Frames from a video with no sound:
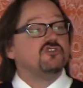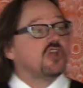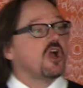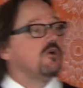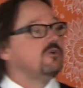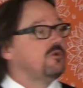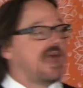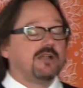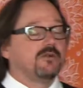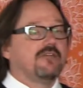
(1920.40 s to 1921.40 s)
Joe, who
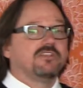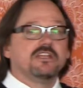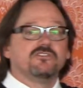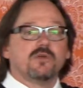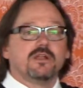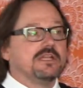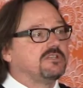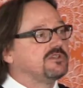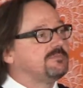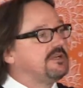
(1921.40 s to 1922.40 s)
I don't have kids, so I don't get
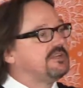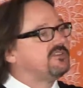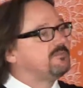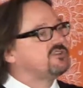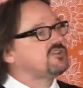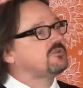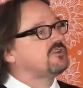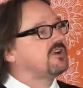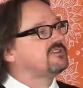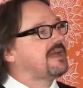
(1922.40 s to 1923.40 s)
to experience this, but Joe
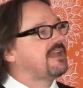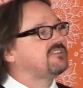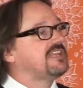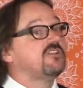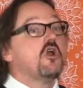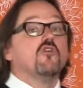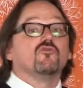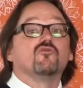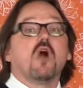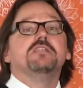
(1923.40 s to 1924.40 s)
talks about his kids
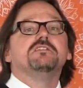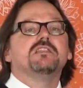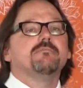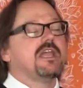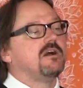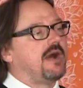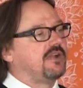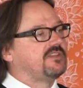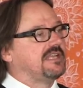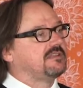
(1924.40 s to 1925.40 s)
run to the
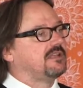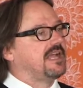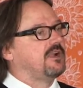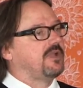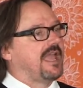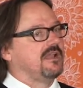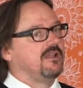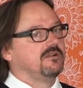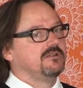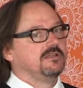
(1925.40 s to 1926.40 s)
mailbox to get the Lego
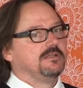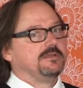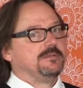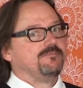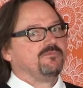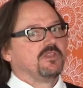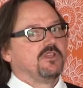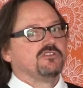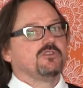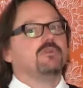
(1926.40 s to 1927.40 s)
catalog.
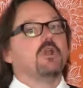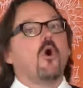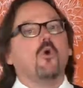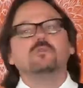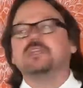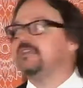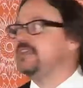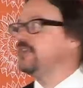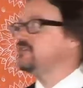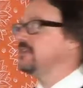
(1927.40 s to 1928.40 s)
So holding
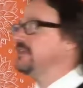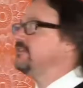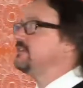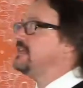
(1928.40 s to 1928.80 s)
attention is the